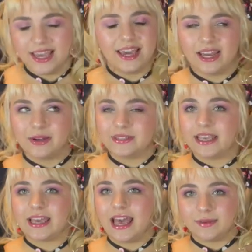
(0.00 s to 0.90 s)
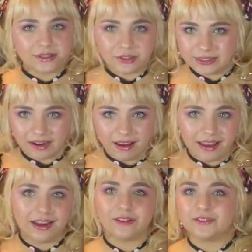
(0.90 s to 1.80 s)
and I was like, absolutely
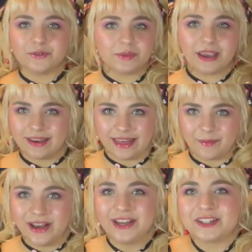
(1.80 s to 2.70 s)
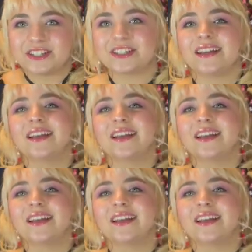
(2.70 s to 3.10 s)
not, I refuse to pay that much.